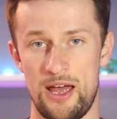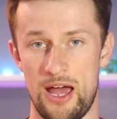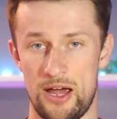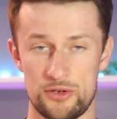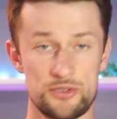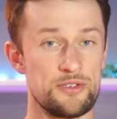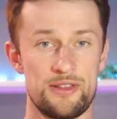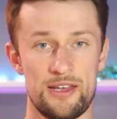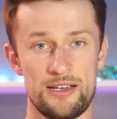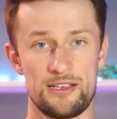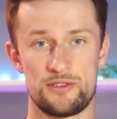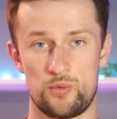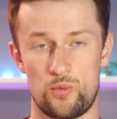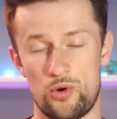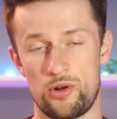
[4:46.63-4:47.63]
I also think
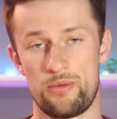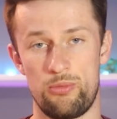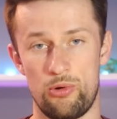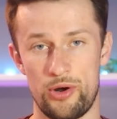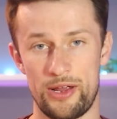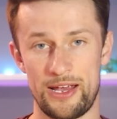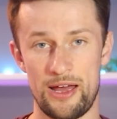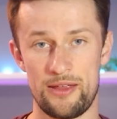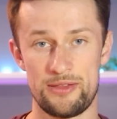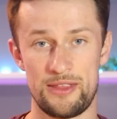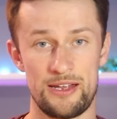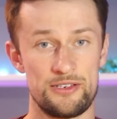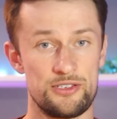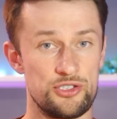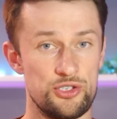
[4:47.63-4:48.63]
it's worth pointing out
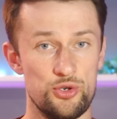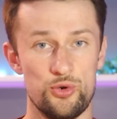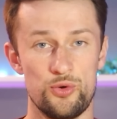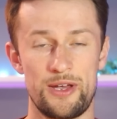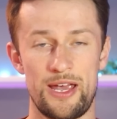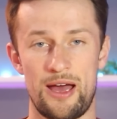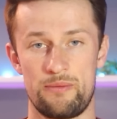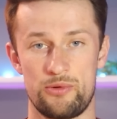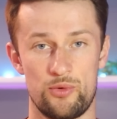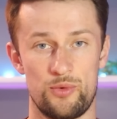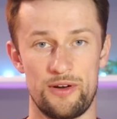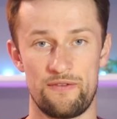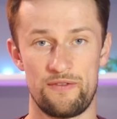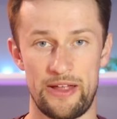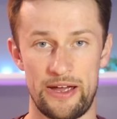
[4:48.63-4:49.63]
that 2 Capital
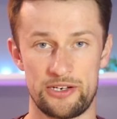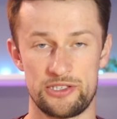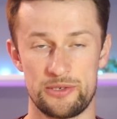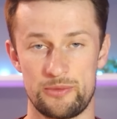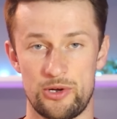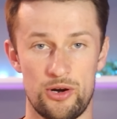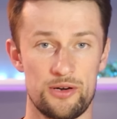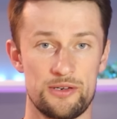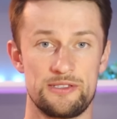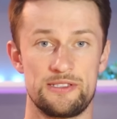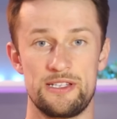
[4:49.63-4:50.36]
One flagship cards,